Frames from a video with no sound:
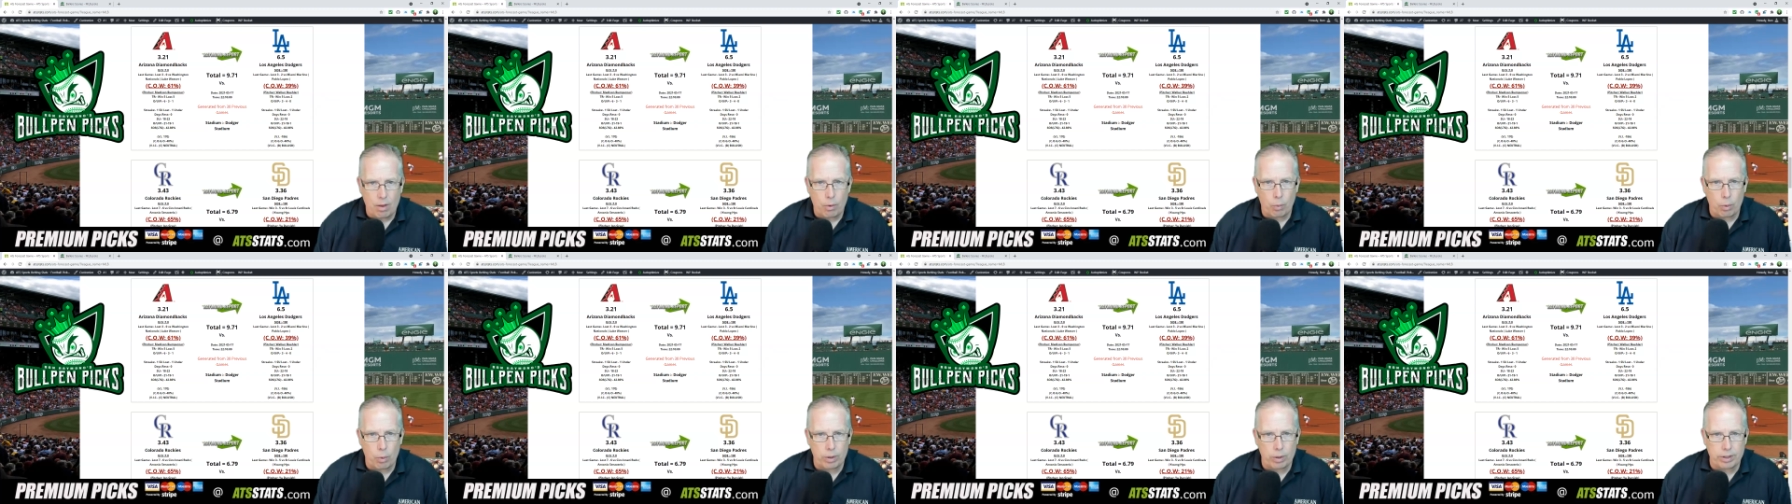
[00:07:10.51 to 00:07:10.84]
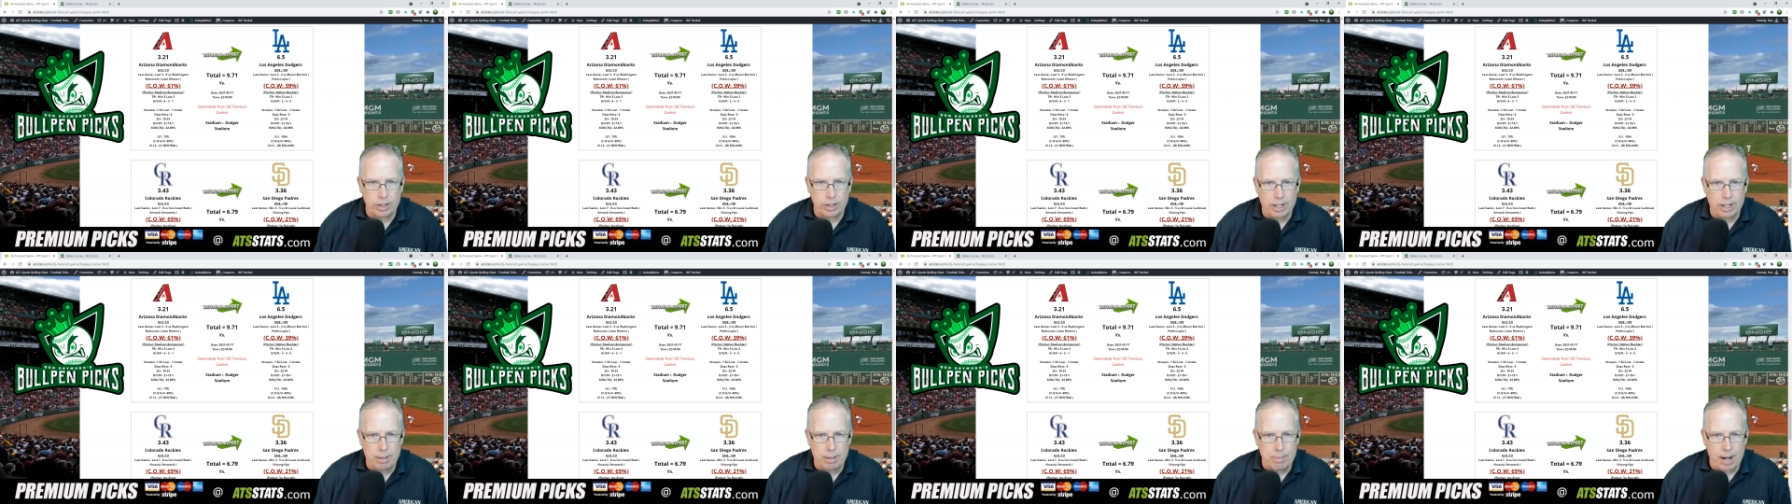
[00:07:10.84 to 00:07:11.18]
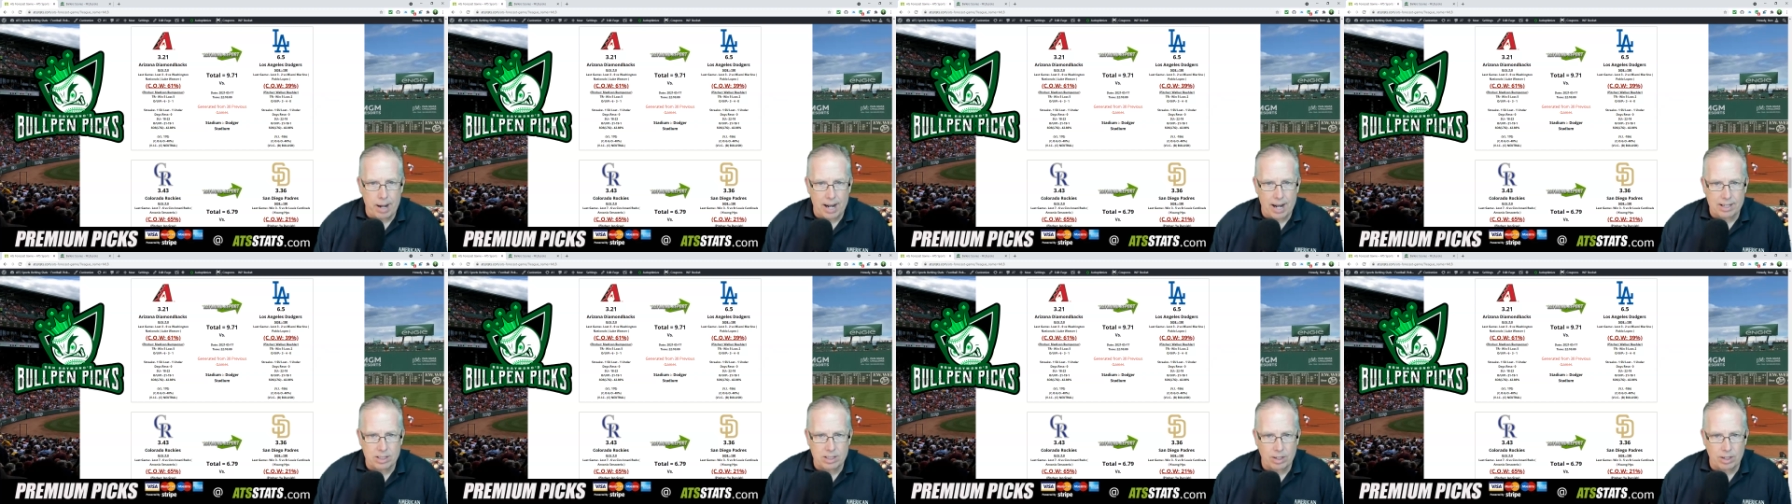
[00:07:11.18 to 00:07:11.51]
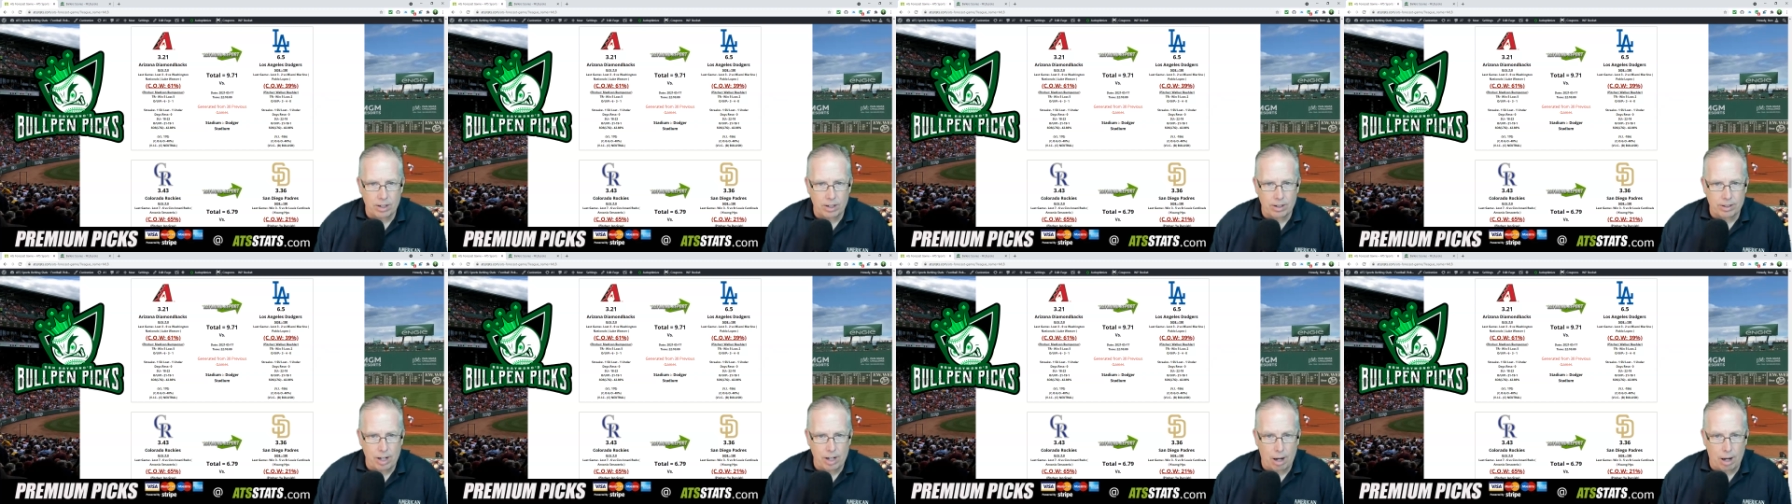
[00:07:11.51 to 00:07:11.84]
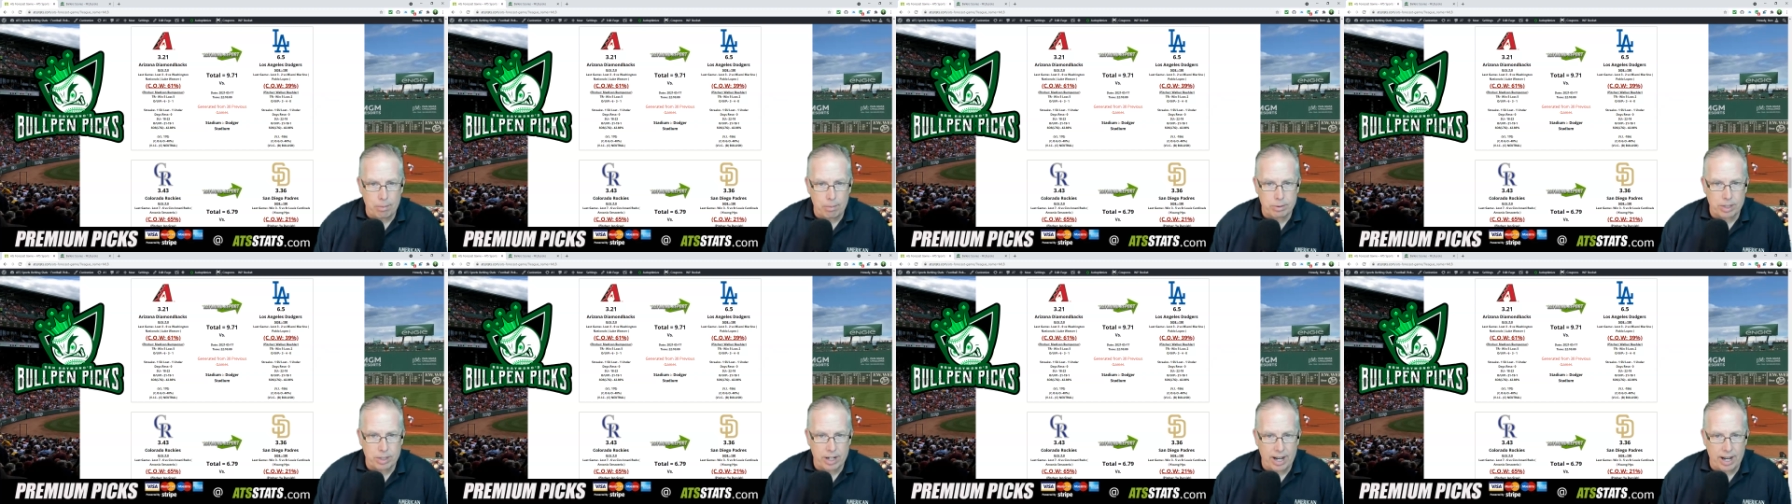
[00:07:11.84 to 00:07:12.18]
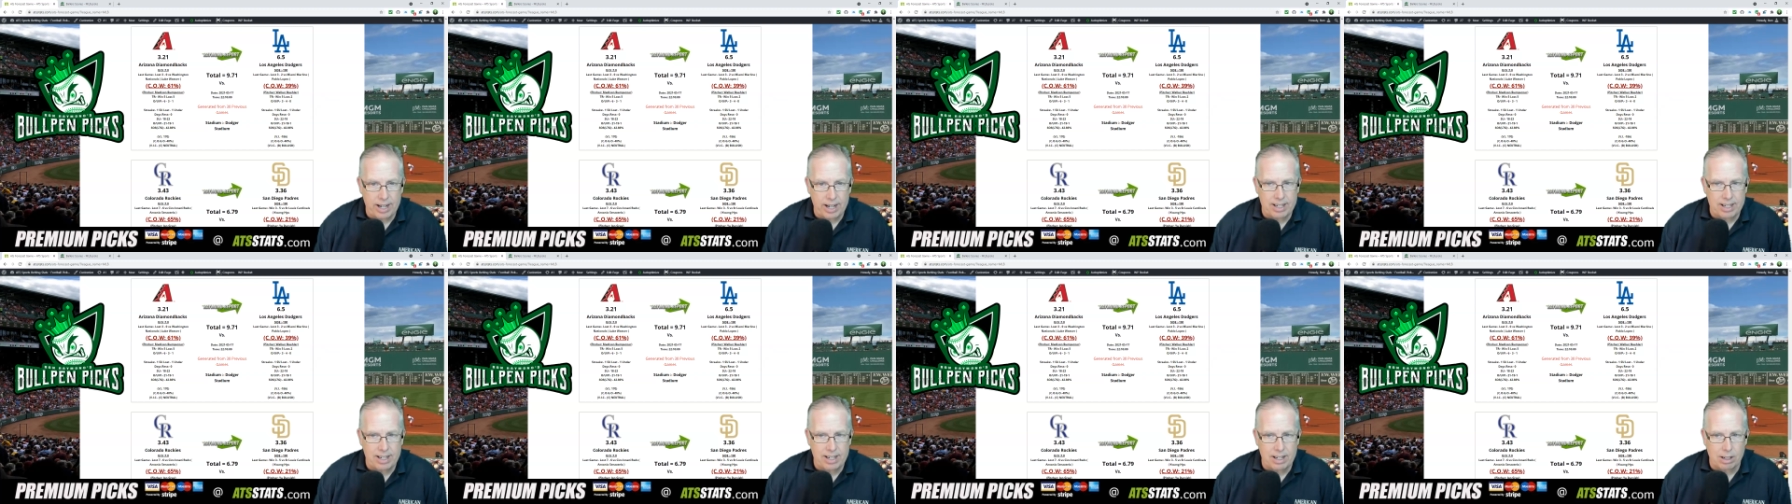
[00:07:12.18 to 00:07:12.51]
where the D backs are the opposite
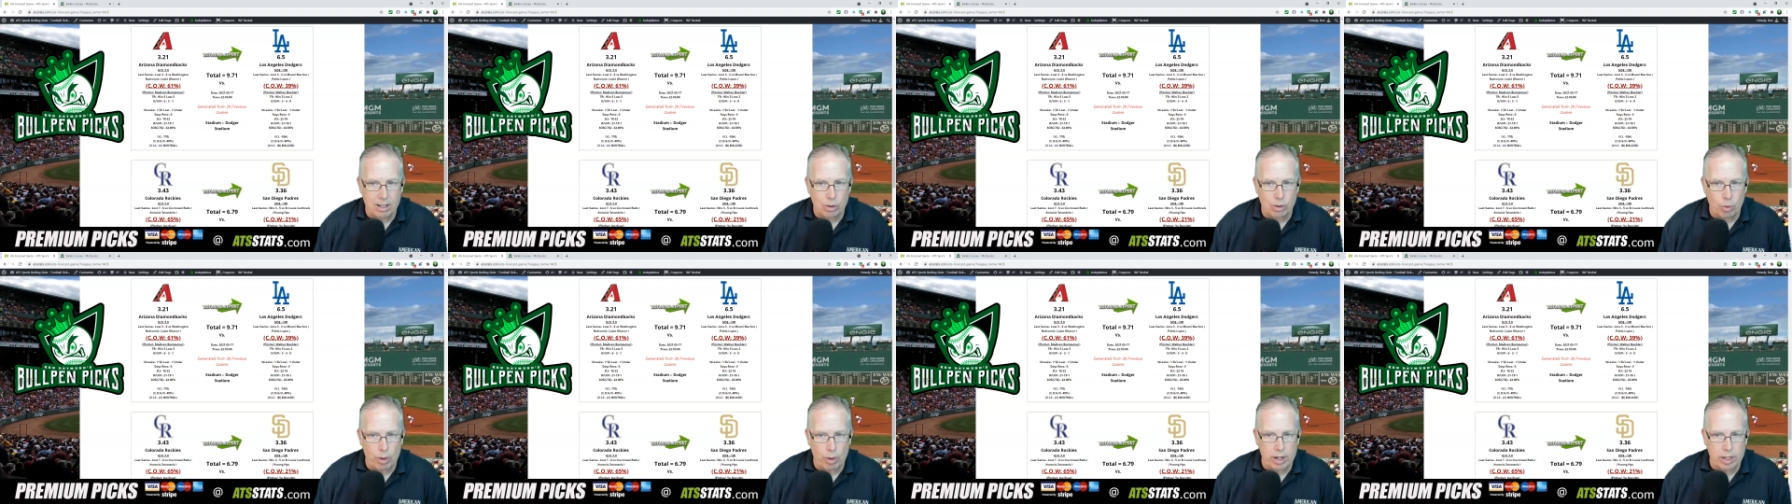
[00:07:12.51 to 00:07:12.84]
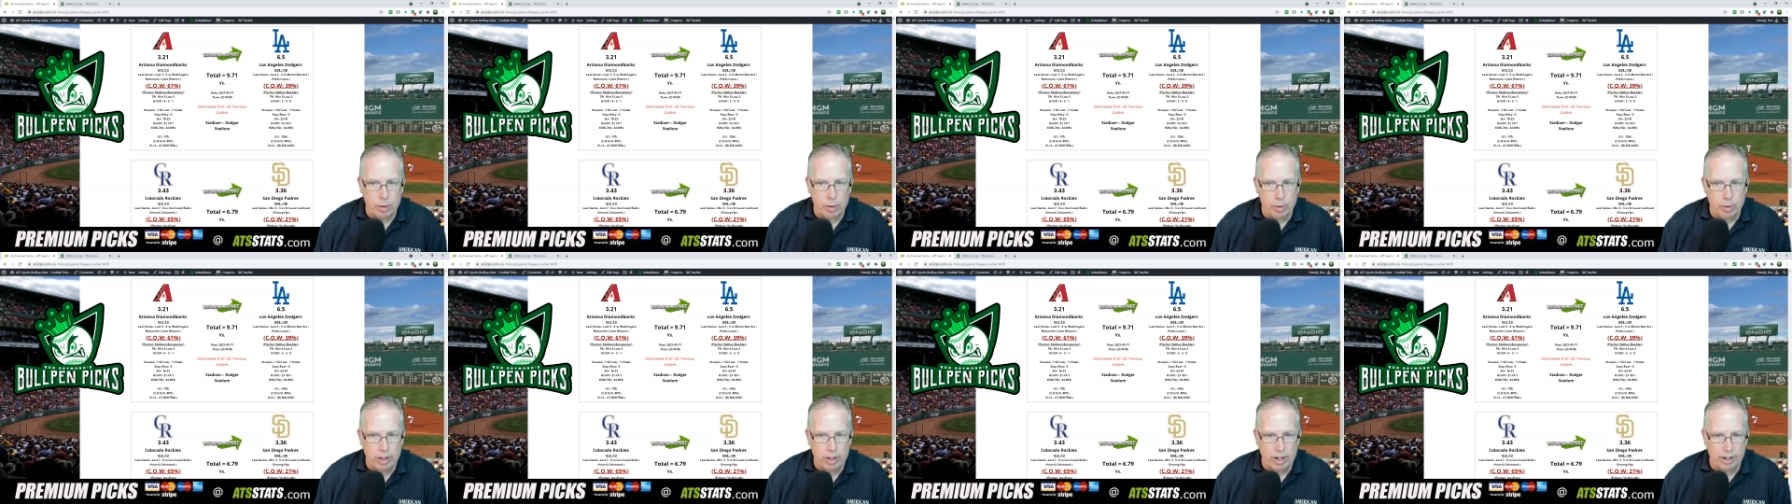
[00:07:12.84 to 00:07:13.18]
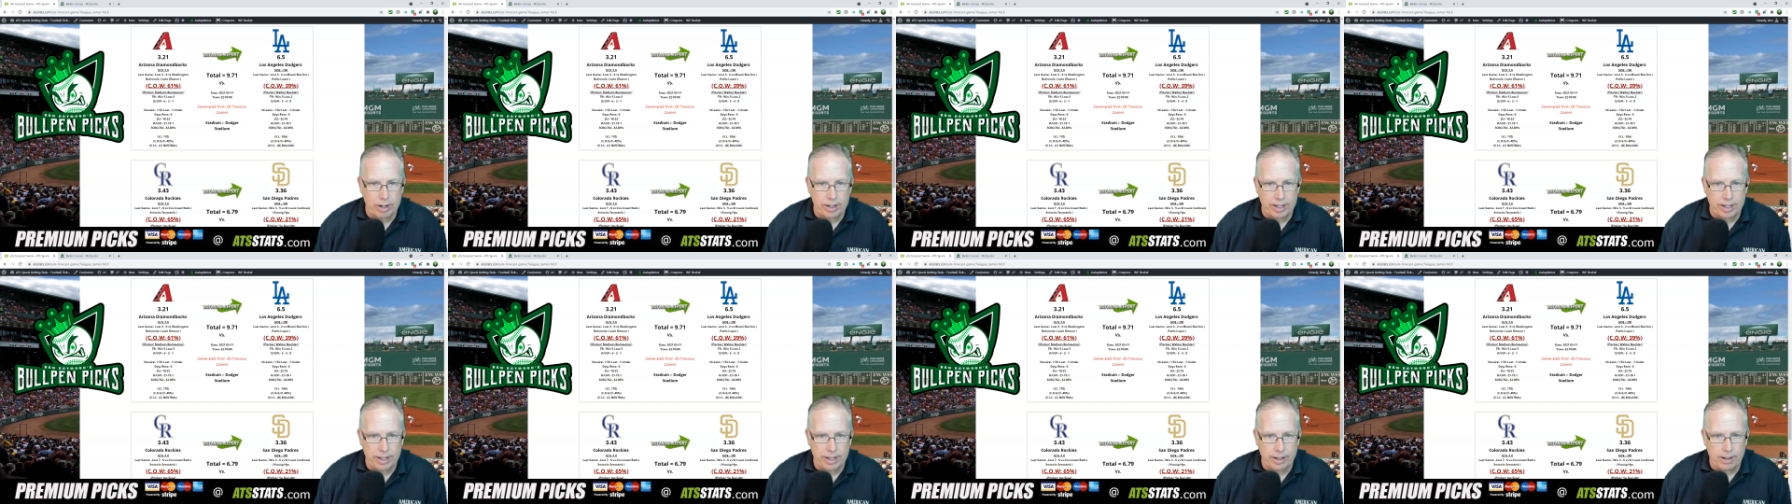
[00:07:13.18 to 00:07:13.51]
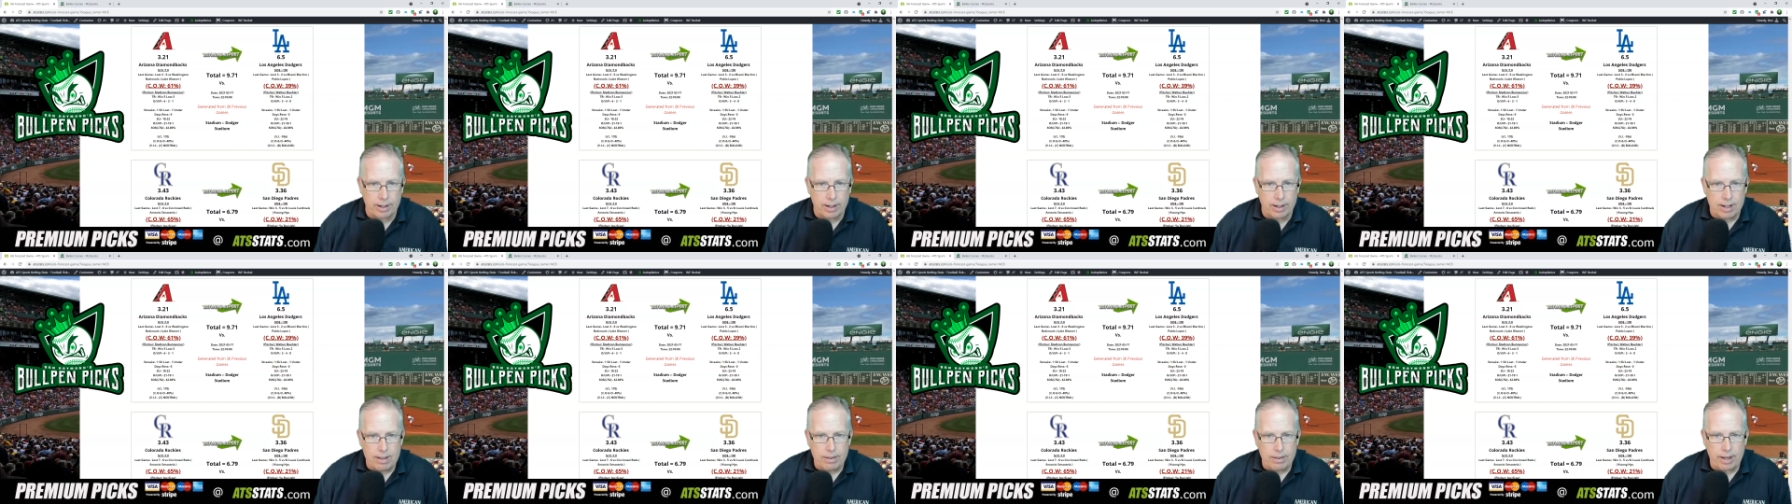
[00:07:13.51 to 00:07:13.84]
18 and 23 on the year.